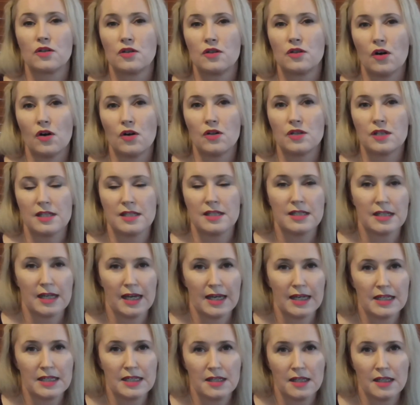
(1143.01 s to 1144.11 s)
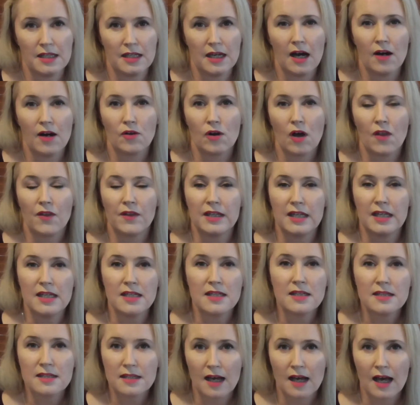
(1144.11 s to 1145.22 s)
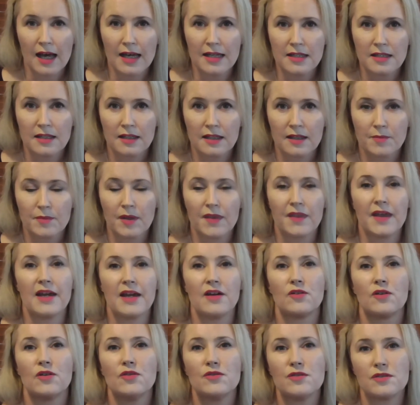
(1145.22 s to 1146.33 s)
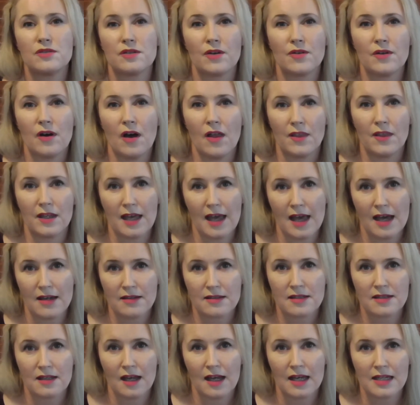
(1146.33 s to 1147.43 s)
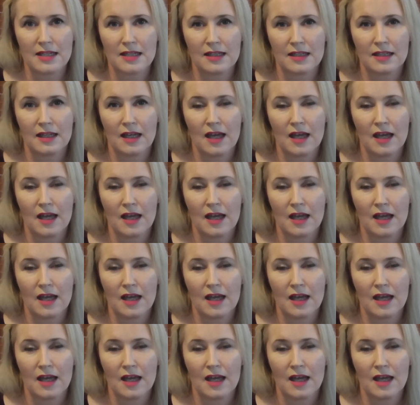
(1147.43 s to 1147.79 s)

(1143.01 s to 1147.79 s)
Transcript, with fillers: God and deity are on the inside, but they are also on the outside.